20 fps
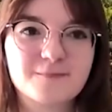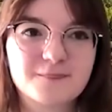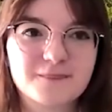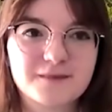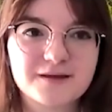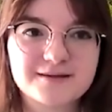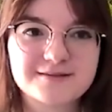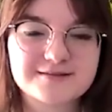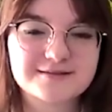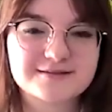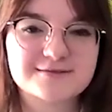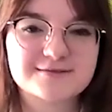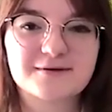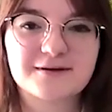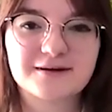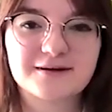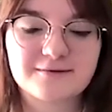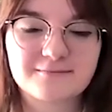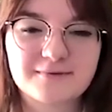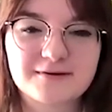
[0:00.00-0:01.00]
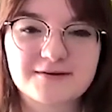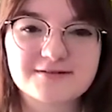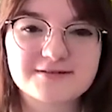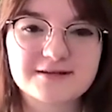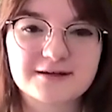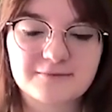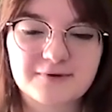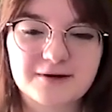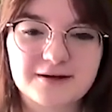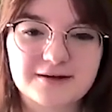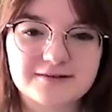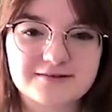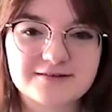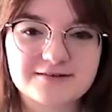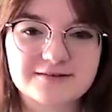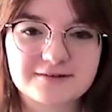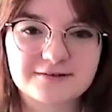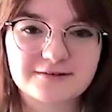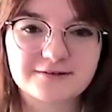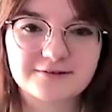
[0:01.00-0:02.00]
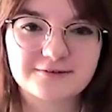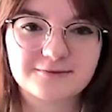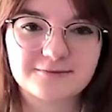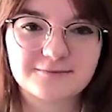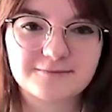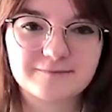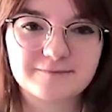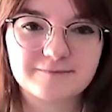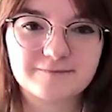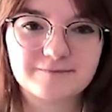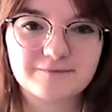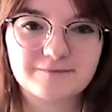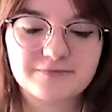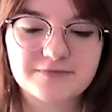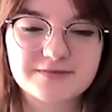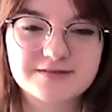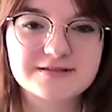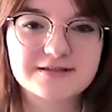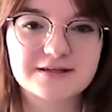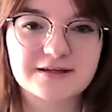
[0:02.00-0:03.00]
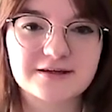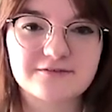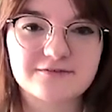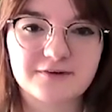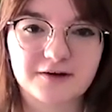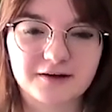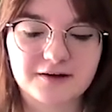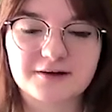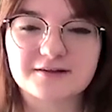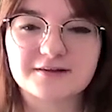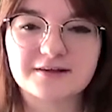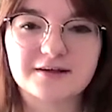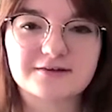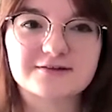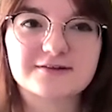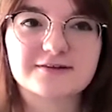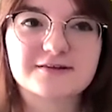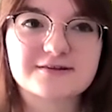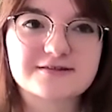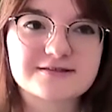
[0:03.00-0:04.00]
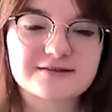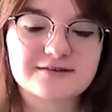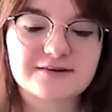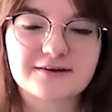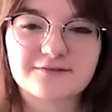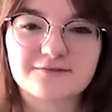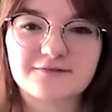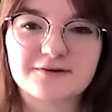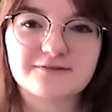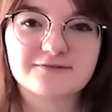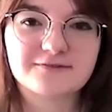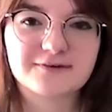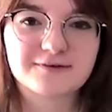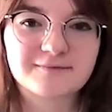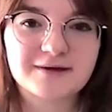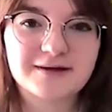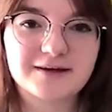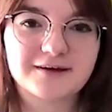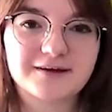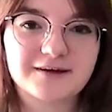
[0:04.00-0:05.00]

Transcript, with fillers: It's just been an amazing way to see if architecture is the right fit for me.